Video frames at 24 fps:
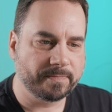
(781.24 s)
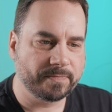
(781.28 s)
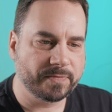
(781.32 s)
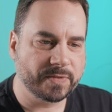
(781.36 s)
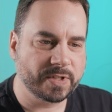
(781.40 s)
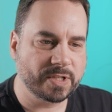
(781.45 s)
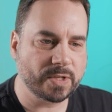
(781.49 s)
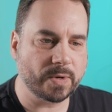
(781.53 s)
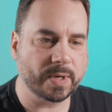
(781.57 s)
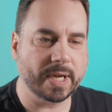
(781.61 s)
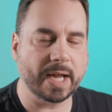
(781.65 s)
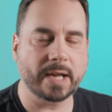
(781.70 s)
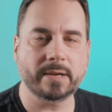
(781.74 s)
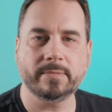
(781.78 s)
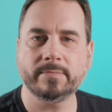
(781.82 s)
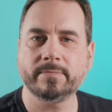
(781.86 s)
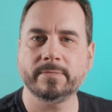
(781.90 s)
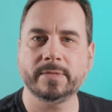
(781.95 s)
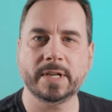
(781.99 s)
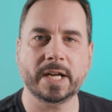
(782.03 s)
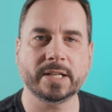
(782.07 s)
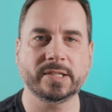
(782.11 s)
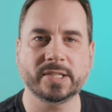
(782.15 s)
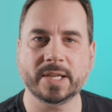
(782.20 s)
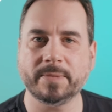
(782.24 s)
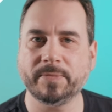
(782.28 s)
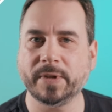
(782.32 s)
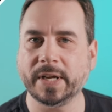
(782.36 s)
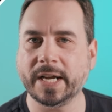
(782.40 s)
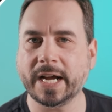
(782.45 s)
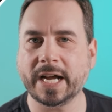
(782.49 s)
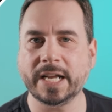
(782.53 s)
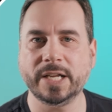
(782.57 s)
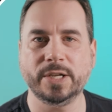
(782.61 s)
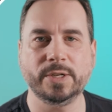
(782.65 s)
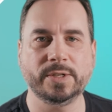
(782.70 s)
So again, not
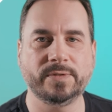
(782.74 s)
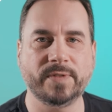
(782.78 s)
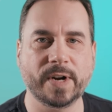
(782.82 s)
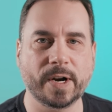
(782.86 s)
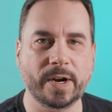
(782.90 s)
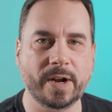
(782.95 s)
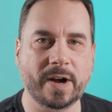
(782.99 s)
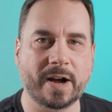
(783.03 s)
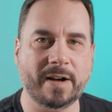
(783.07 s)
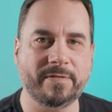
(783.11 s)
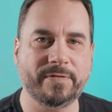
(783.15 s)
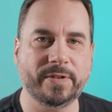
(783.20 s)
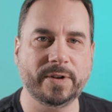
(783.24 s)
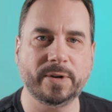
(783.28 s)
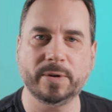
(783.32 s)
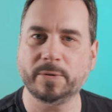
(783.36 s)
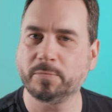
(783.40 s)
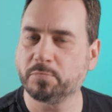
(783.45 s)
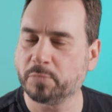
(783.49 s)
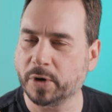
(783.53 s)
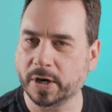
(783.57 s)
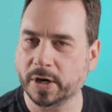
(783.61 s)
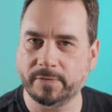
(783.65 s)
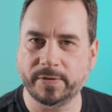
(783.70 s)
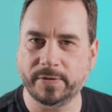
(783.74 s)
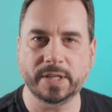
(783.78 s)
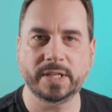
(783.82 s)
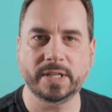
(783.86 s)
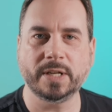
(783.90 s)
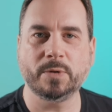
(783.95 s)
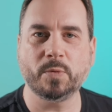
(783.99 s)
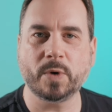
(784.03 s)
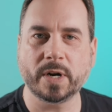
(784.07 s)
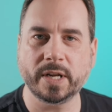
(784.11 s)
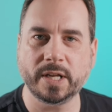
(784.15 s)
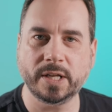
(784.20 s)
something I use very often, but if you
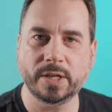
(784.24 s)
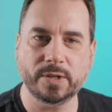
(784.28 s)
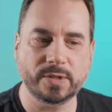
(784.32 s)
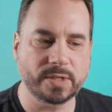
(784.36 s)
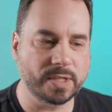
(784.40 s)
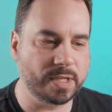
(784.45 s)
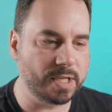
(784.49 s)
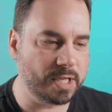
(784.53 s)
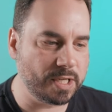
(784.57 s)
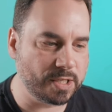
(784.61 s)
did want to use it, you